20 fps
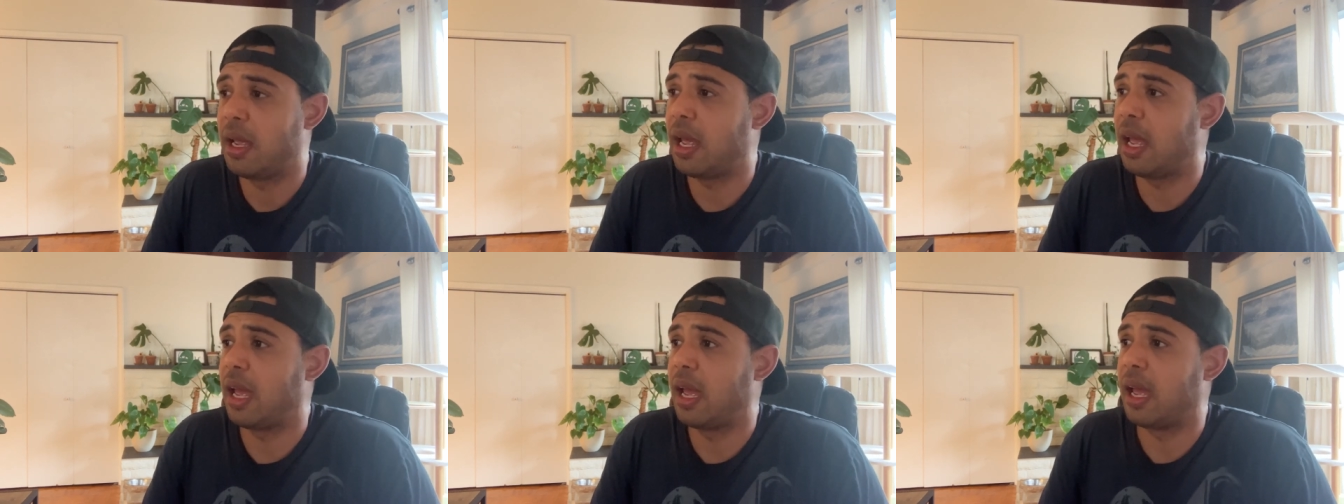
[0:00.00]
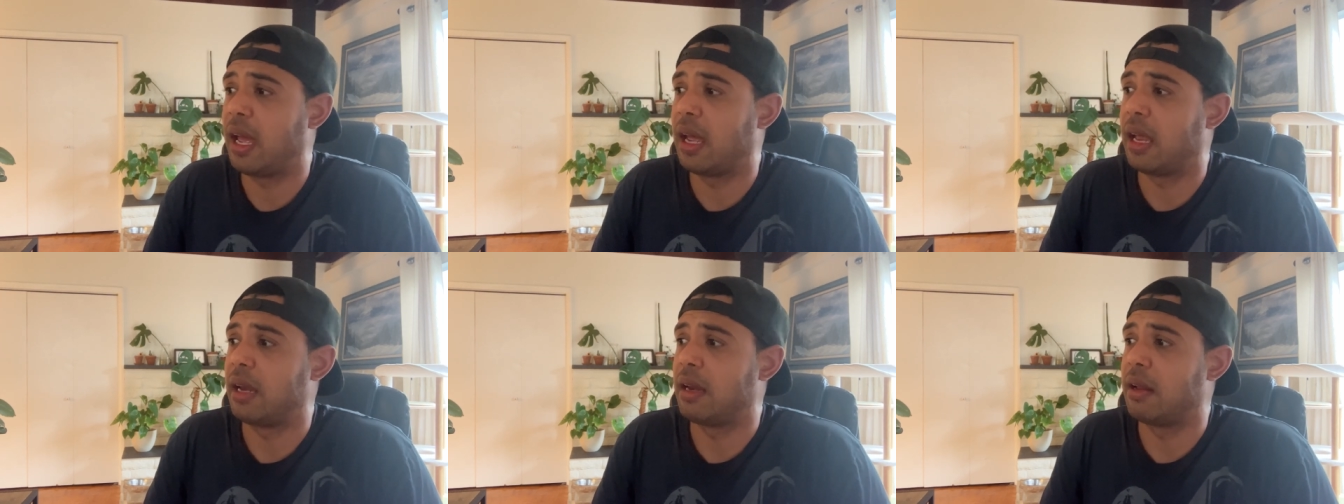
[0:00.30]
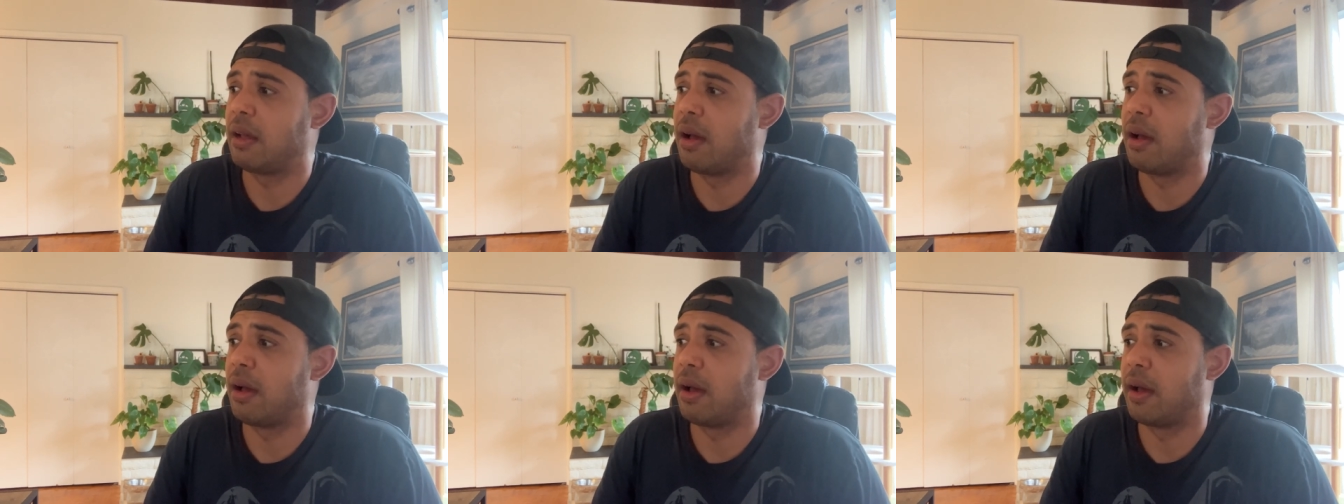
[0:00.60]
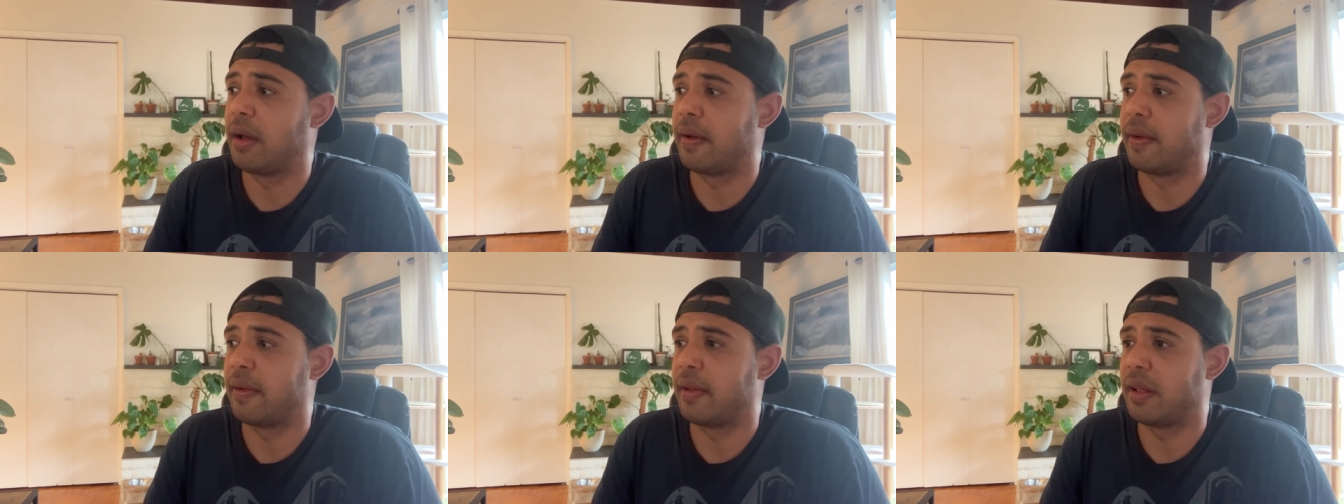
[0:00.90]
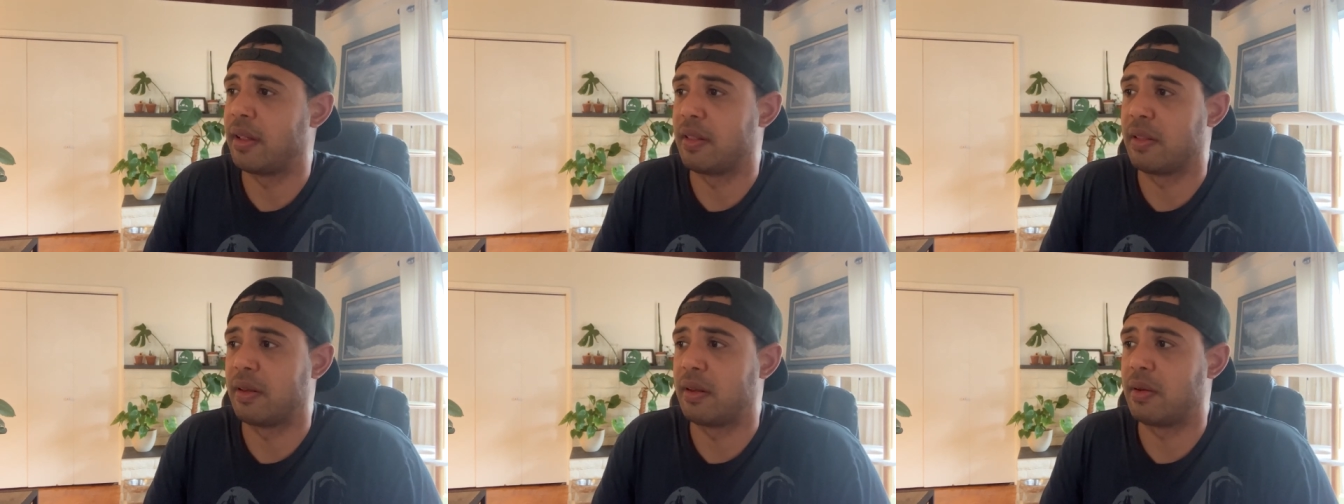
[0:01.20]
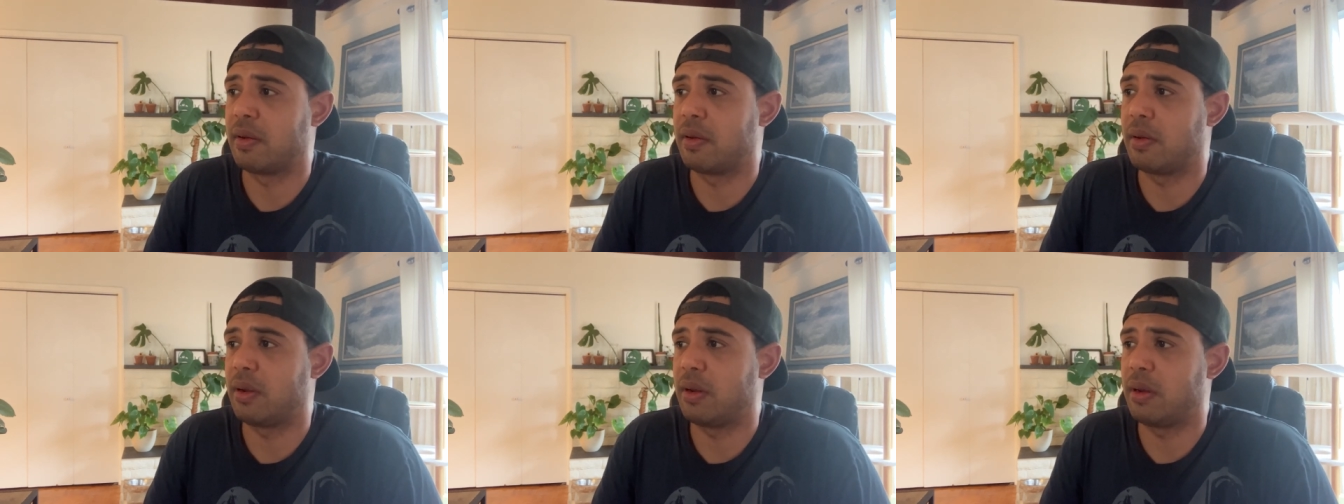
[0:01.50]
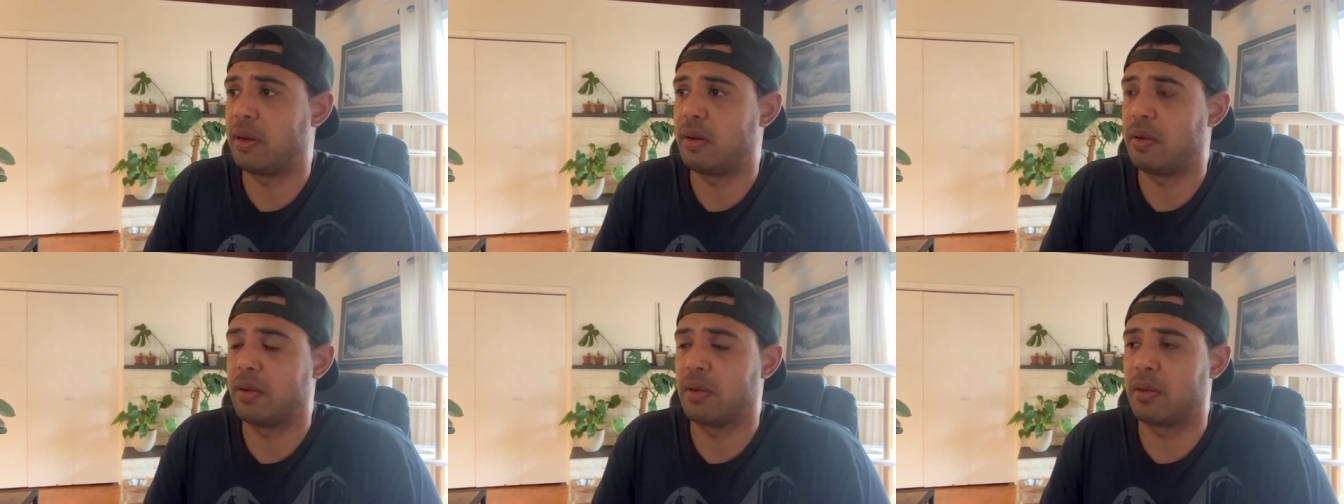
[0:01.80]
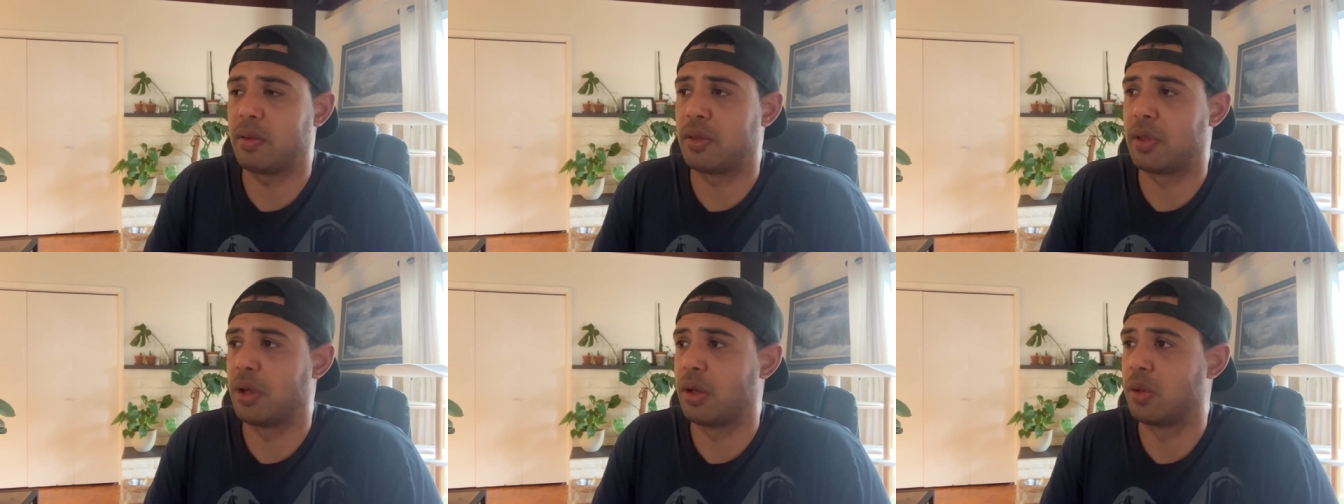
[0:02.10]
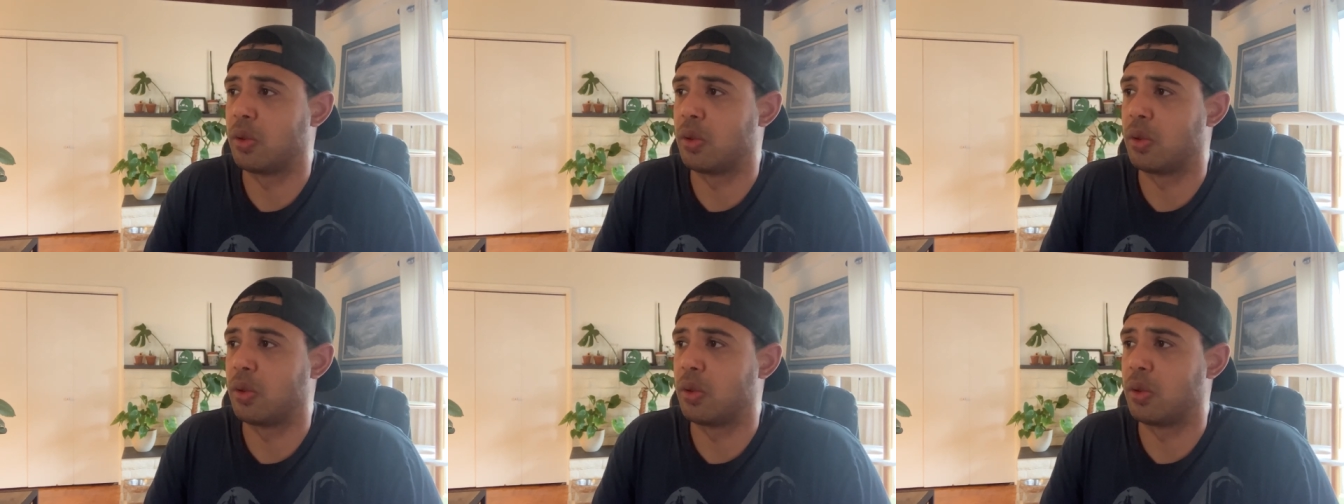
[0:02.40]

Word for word: And uh, and the